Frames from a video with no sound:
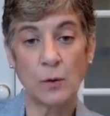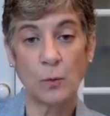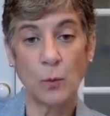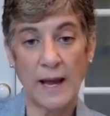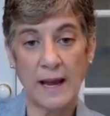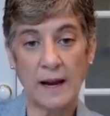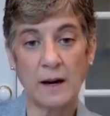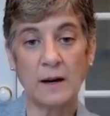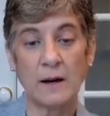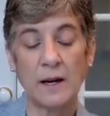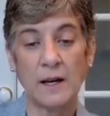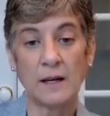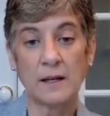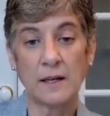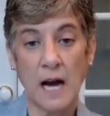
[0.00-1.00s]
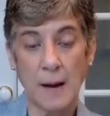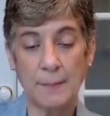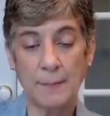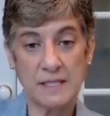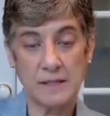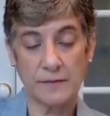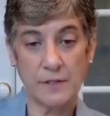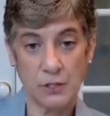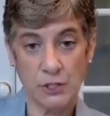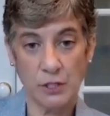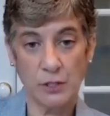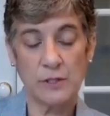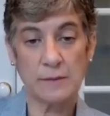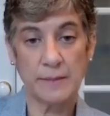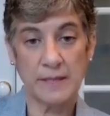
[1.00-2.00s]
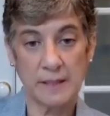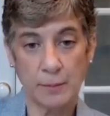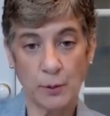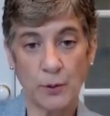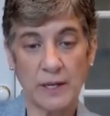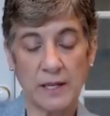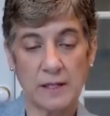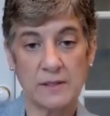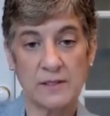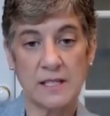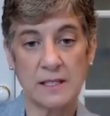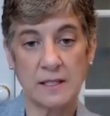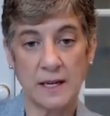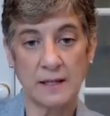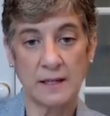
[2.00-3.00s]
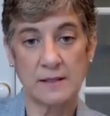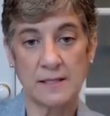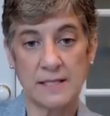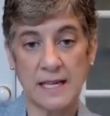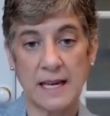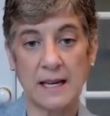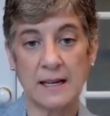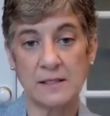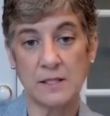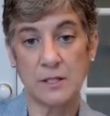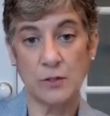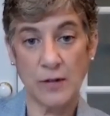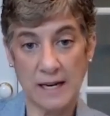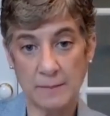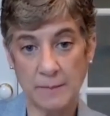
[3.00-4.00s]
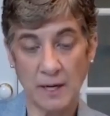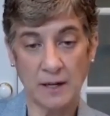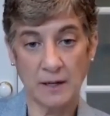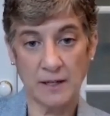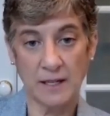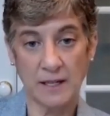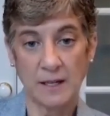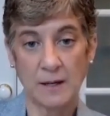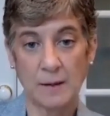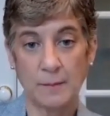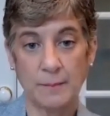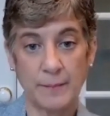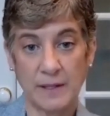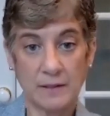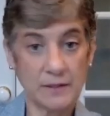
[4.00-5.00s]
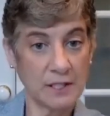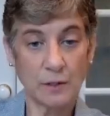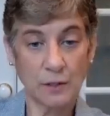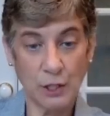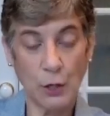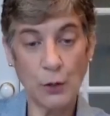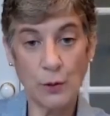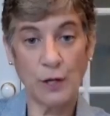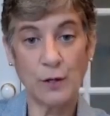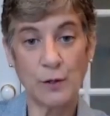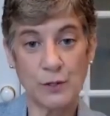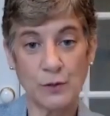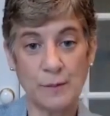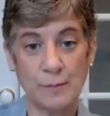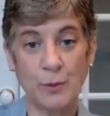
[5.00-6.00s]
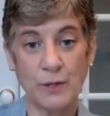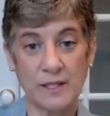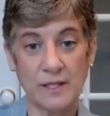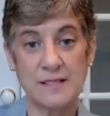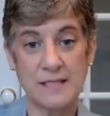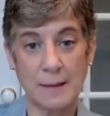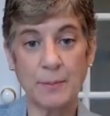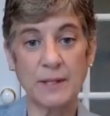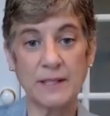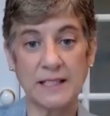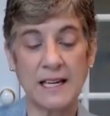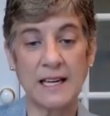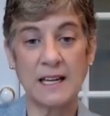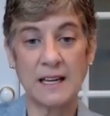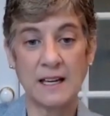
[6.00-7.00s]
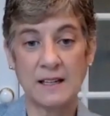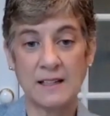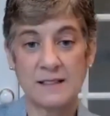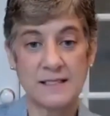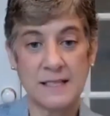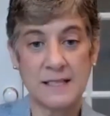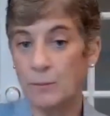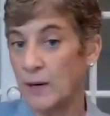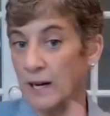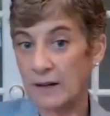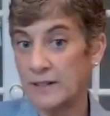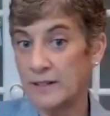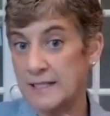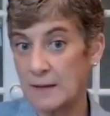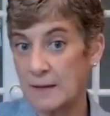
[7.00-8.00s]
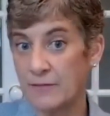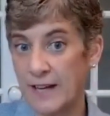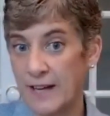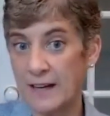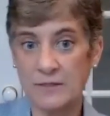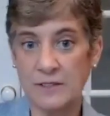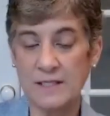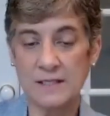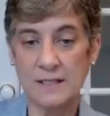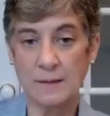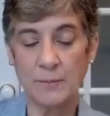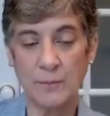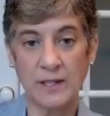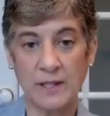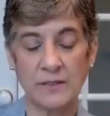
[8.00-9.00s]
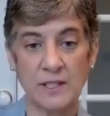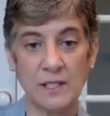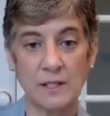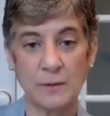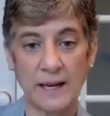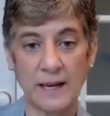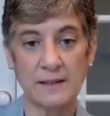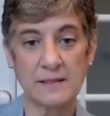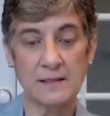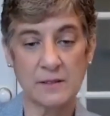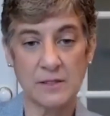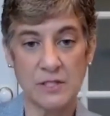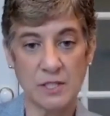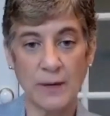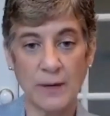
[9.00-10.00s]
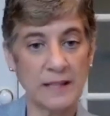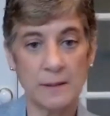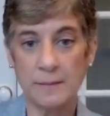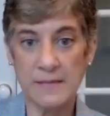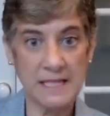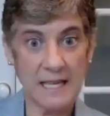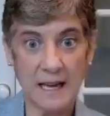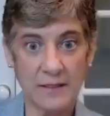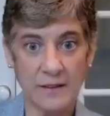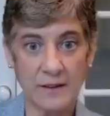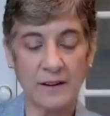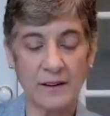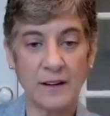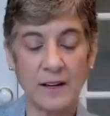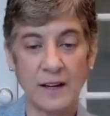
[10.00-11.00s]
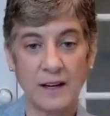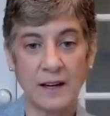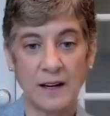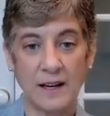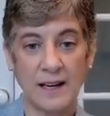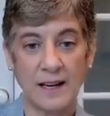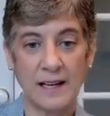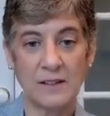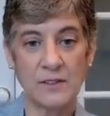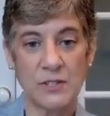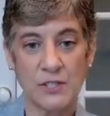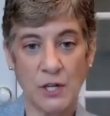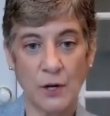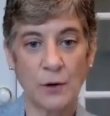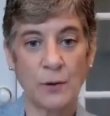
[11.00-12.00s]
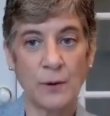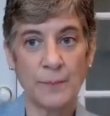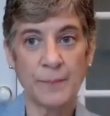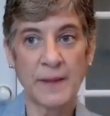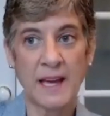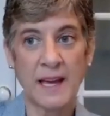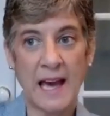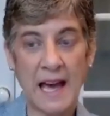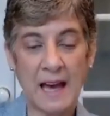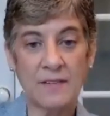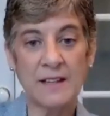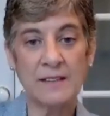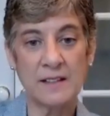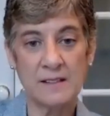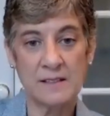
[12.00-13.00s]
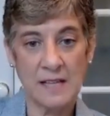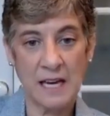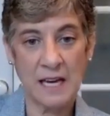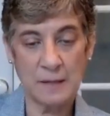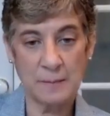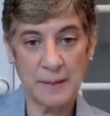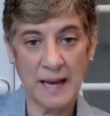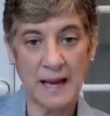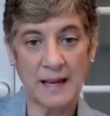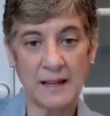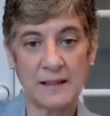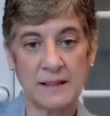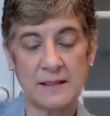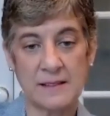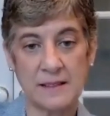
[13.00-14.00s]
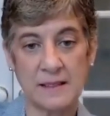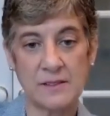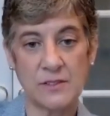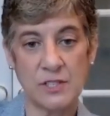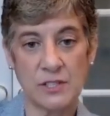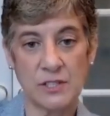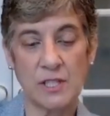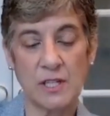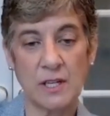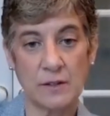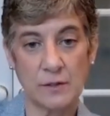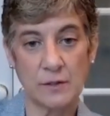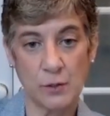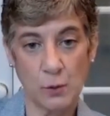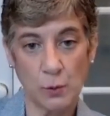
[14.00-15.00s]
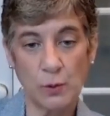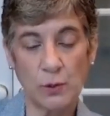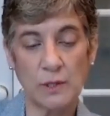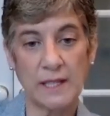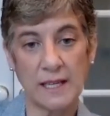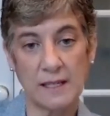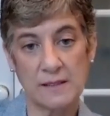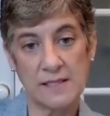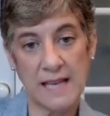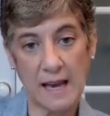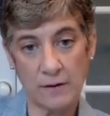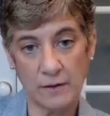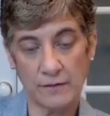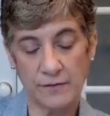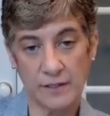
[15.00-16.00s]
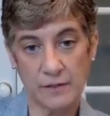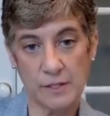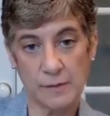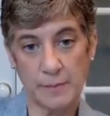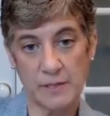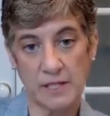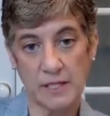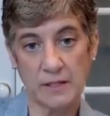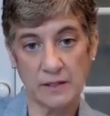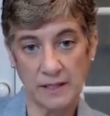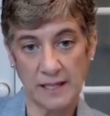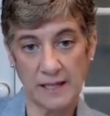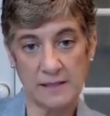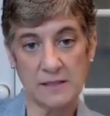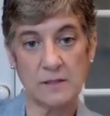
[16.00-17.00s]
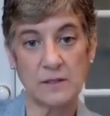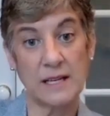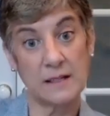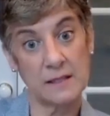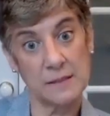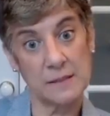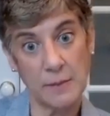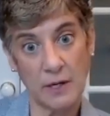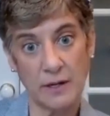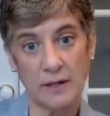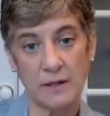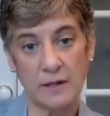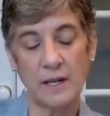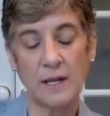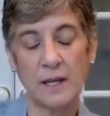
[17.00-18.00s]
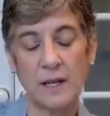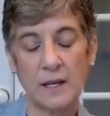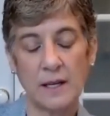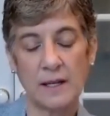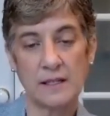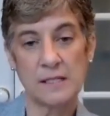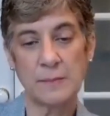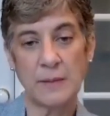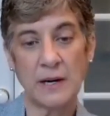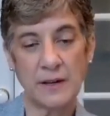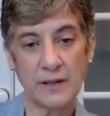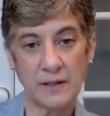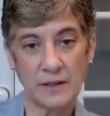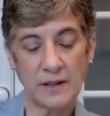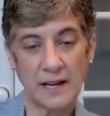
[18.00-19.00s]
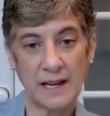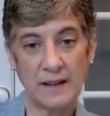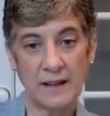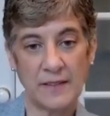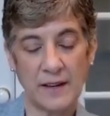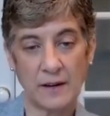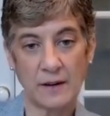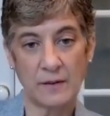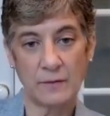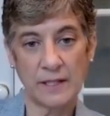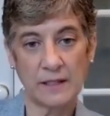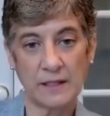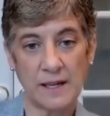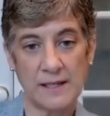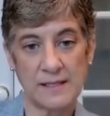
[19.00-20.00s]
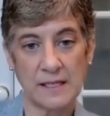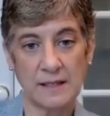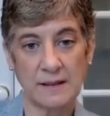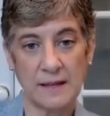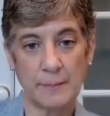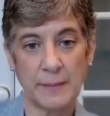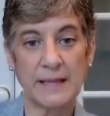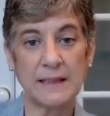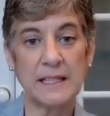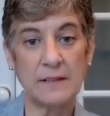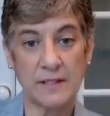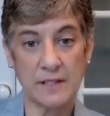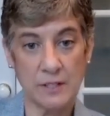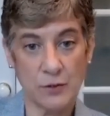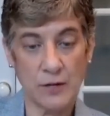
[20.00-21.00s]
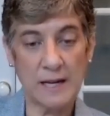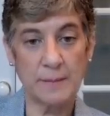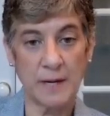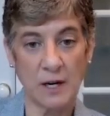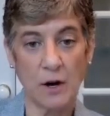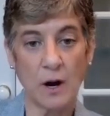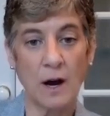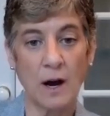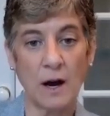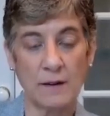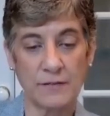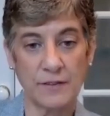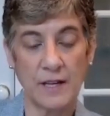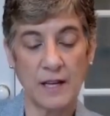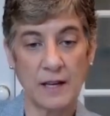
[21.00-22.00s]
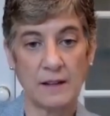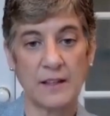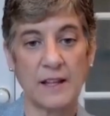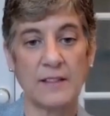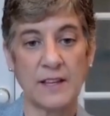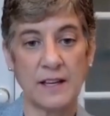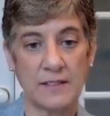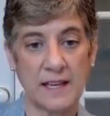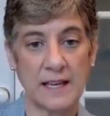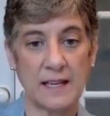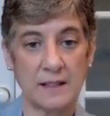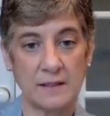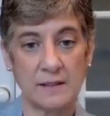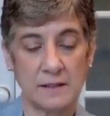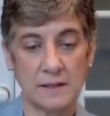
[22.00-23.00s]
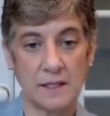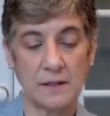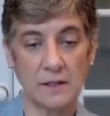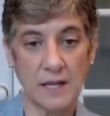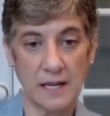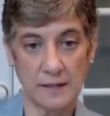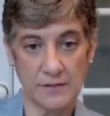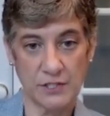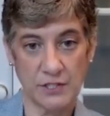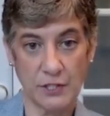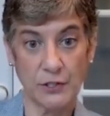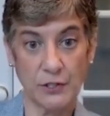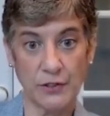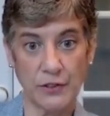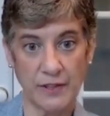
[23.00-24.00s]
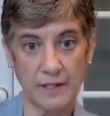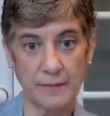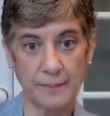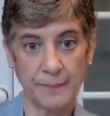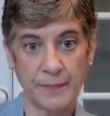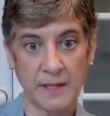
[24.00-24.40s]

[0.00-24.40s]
where copies of their shoes have been imported into the United States. The trademark logos are imported separately somewhere in some factory somewhere in the US. They're sewing them together. And so having the design patent is just another tool against counterfeiters, particularly as they're getting smarter and smarter, and they're realizing that by leaving the trademark off, they think they can kind of skirt the